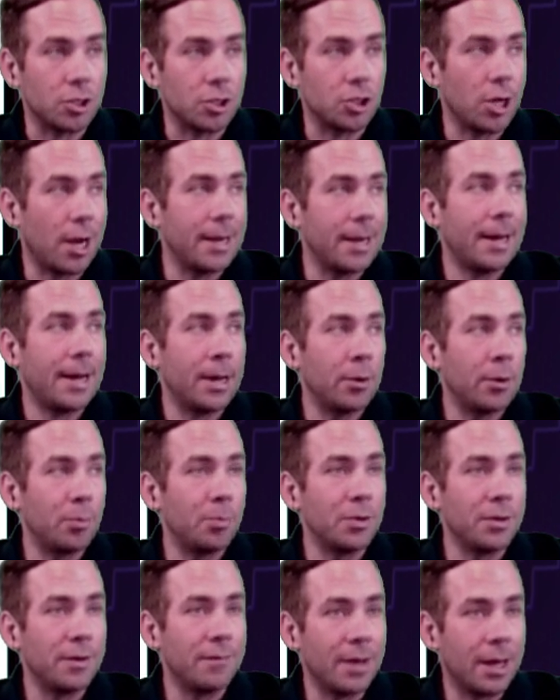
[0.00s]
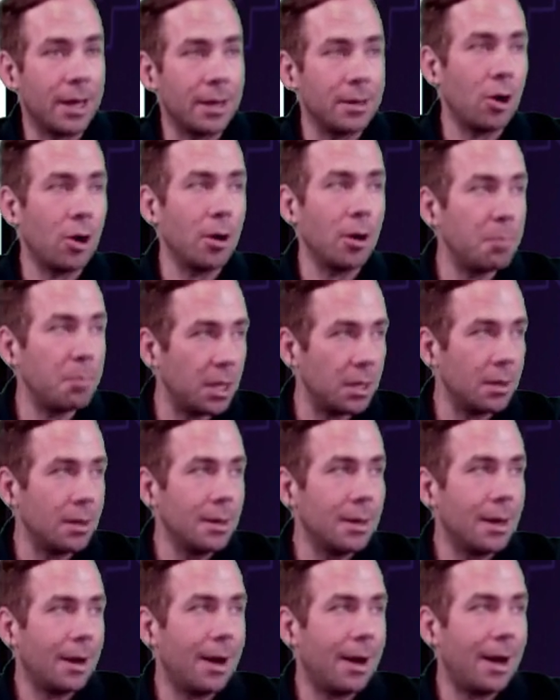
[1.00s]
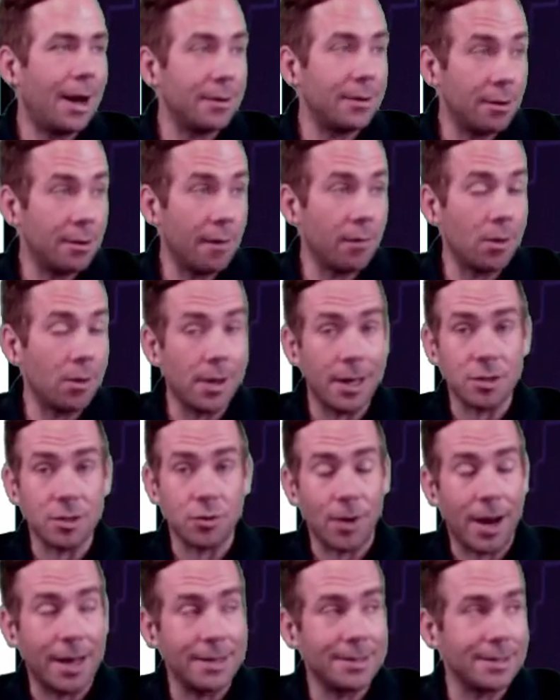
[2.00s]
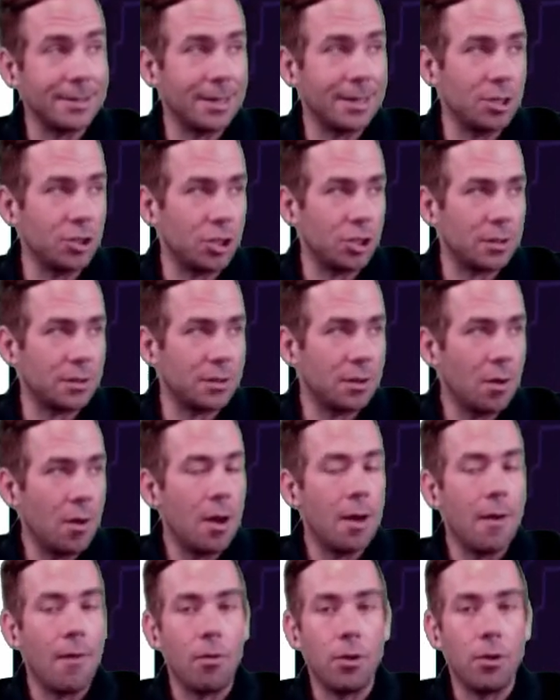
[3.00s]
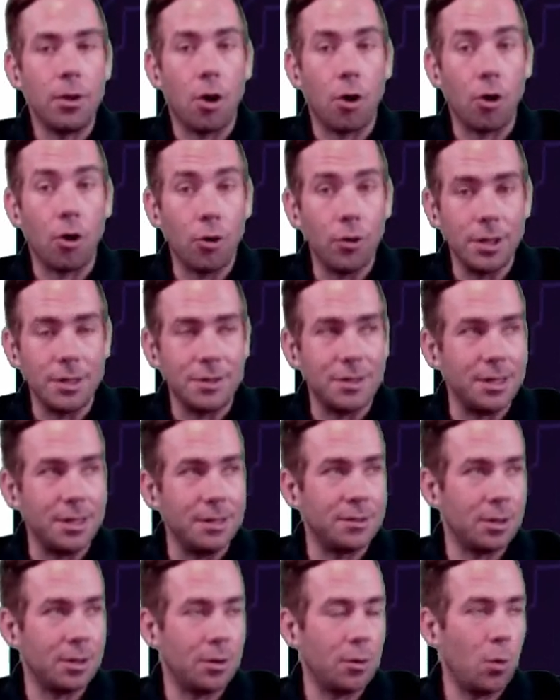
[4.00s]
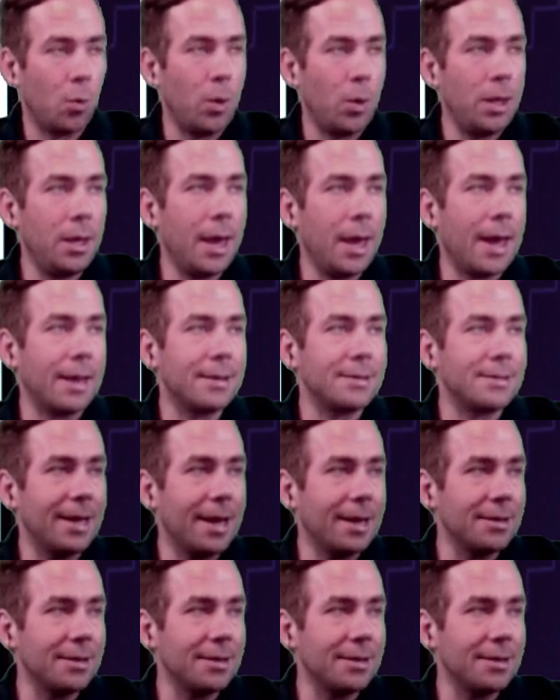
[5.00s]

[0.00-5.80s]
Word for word: trust China. I would believe that in a heartbeat. Nonetheless, rising tensions. Earnings season. We get